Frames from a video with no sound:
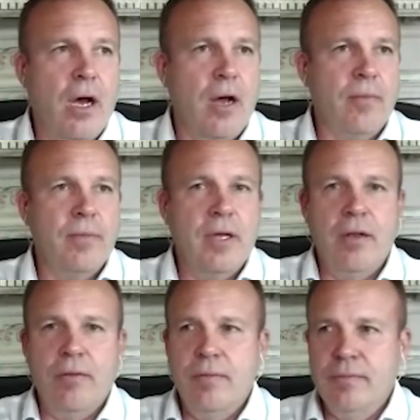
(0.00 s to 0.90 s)
Um,
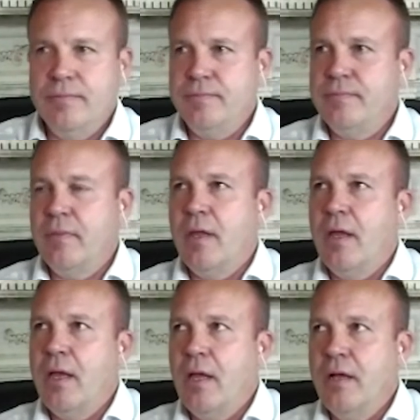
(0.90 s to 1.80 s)
it
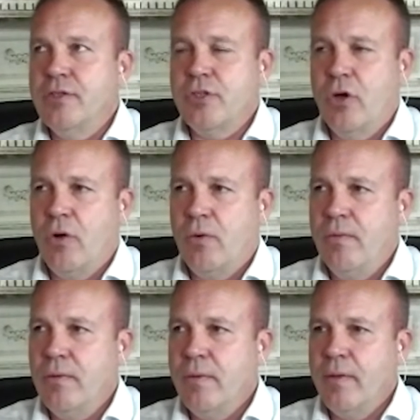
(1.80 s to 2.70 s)

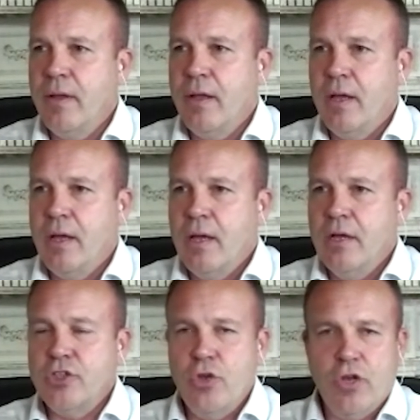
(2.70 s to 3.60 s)
so
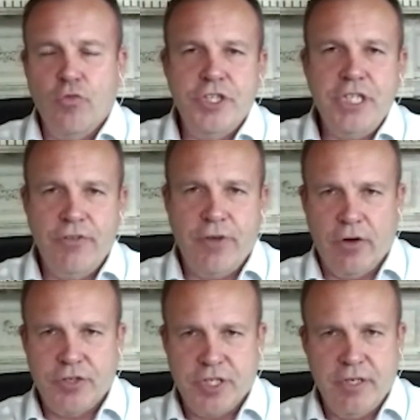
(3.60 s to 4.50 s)
so you can receive
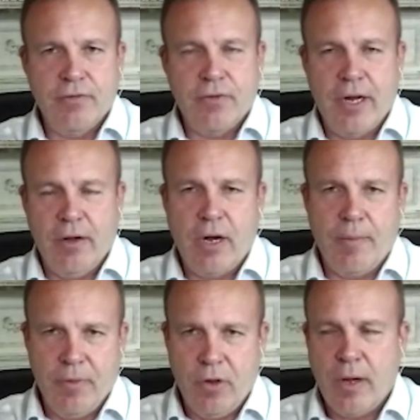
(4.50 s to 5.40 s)
energy, right?
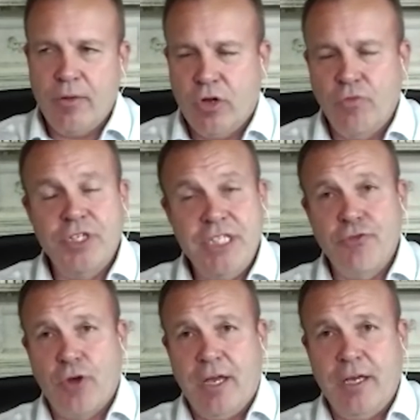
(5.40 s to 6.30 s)
Um, uh, you can
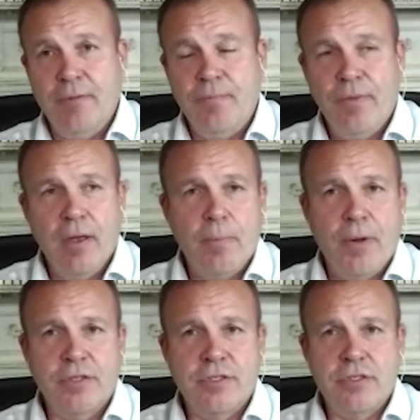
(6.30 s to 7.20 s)
receive Reiki,
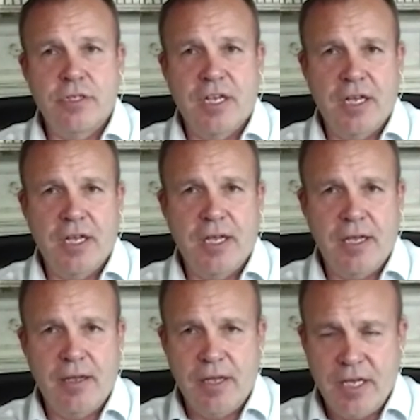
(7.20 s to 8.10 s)
but to
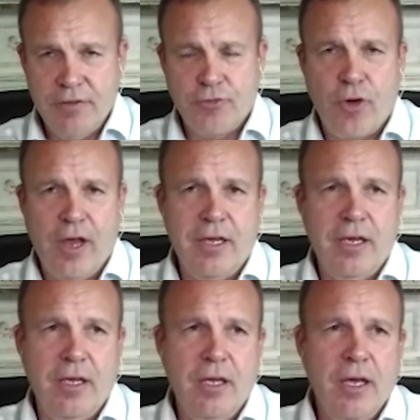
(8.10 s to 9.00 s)
give
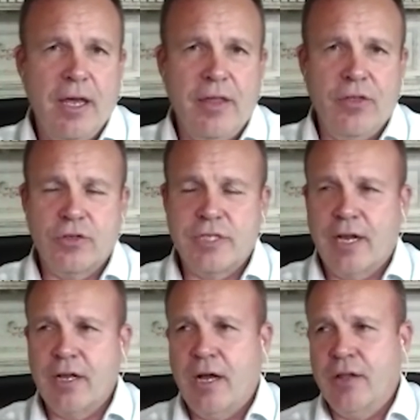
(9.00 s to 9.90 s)
Reiki, there's
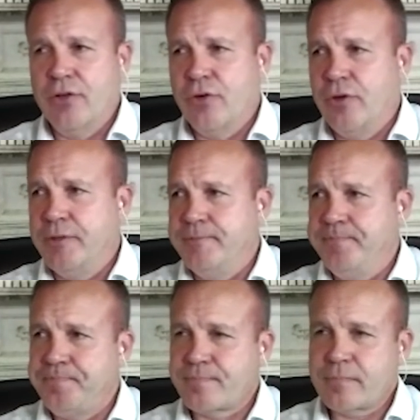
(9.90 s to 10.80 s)
like a, a little